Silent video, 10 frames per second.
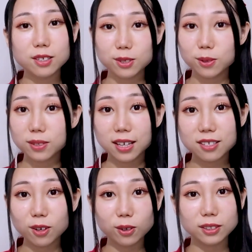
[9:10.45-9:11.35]
So that's
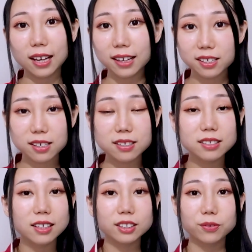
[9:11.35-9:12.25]
all the items
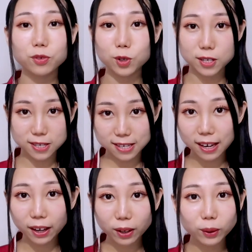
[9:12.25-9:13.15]
that's for
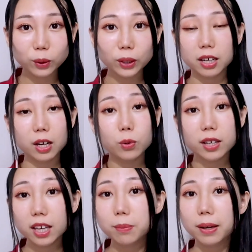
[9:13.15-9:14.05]
sale. I will
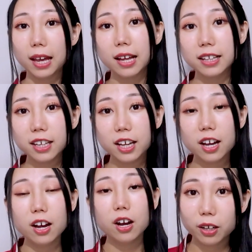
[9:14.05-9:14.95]
keep adding
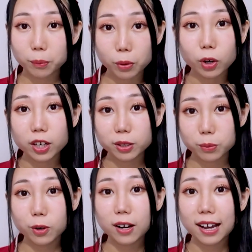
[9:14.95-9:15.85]
more and
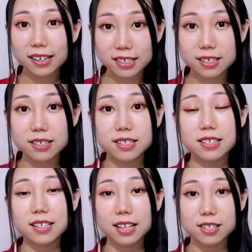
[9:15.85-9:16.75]
more items
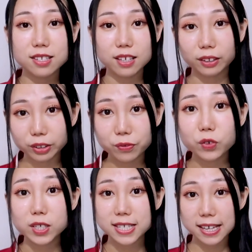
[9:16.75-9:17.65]
that's
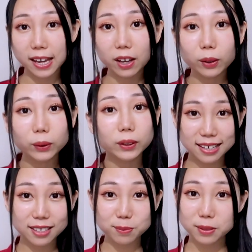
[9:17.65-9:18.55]
for sale.
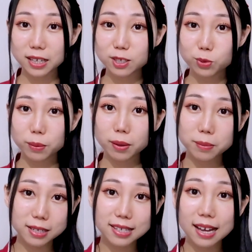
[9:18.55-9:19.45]
And please
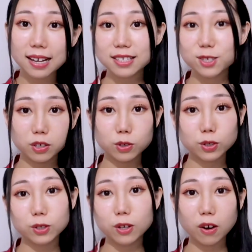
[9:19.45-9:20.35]
remember that you
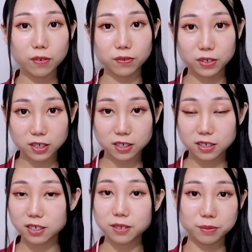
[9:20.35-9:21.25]
could
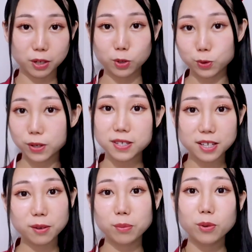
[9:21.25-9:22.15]
offer a
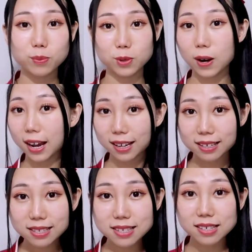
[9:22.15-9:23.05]
reasonable
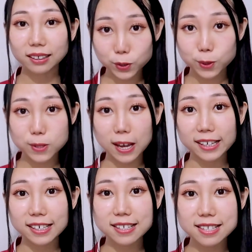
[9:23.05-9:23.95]
price for those
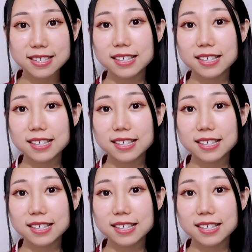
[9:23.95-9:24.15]
items.